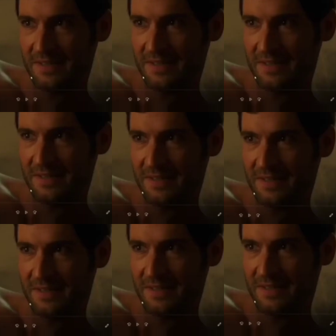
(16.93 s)

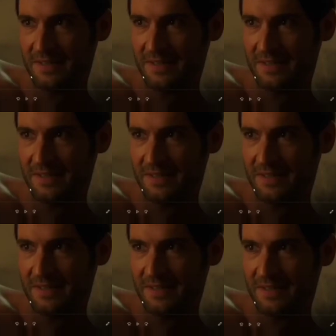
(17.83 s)

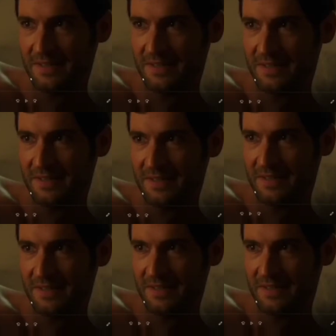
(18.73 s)

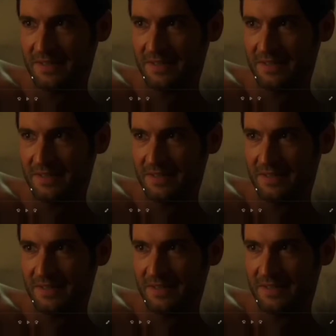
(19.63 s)

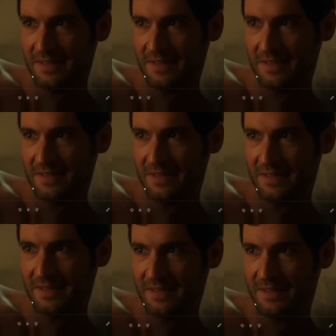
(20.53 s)

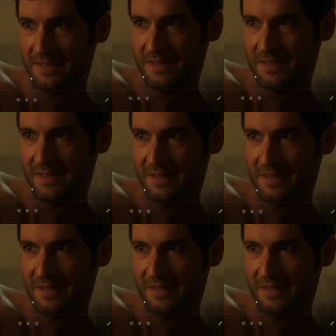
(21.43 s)
No words are spoken by the person on screen.